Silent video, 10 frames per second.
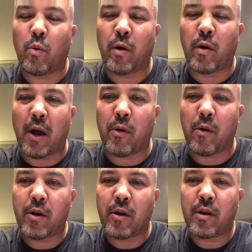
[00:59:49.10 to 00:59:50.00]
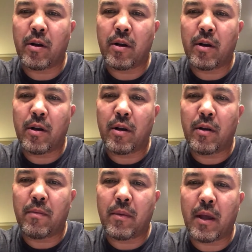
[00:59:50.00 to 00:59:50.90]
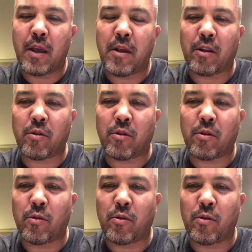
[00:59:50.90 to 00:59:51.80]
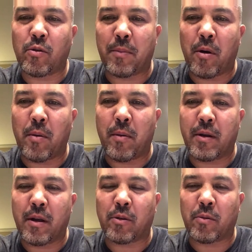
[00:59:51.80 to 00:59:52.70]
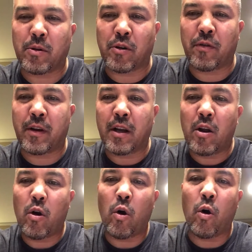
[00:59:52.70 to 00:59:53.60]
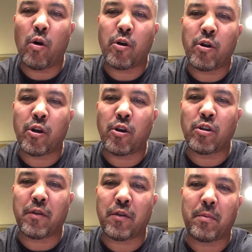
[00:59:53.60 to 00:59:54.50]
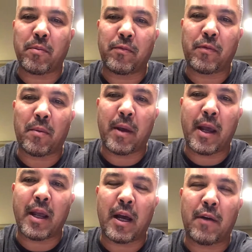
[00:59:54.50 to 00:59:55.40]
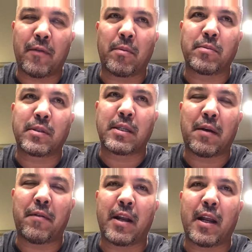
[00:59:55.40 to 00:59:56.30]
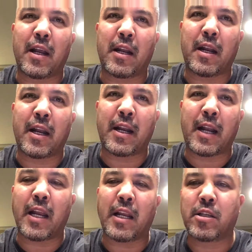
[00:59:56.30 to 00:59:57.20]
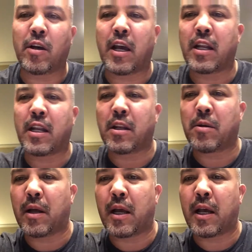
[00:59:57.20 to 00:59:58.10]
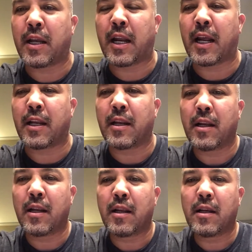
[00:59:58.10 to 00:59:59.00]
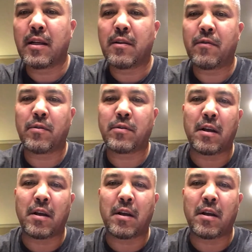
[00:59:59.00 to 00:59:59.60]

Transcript: 1 hour, and you have to make an appointment. You have to reserve it, or you can use it from 7 at night to 8 at night." From